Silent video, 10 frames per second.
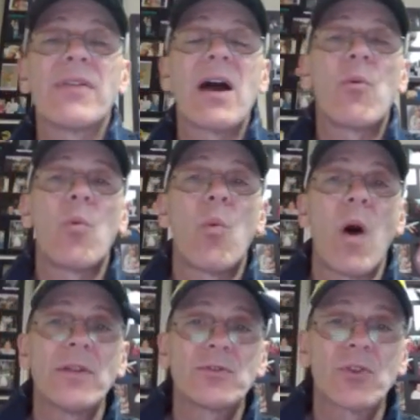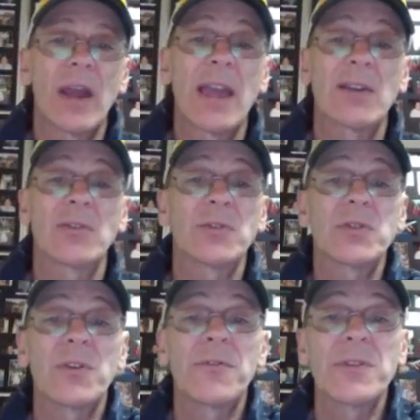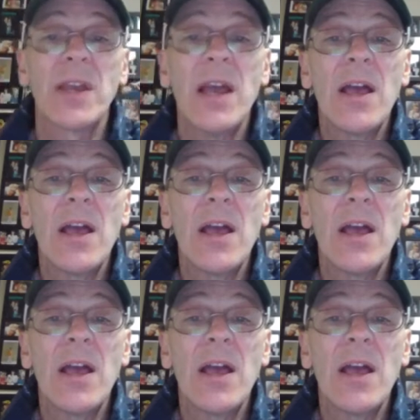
that one triangular surface.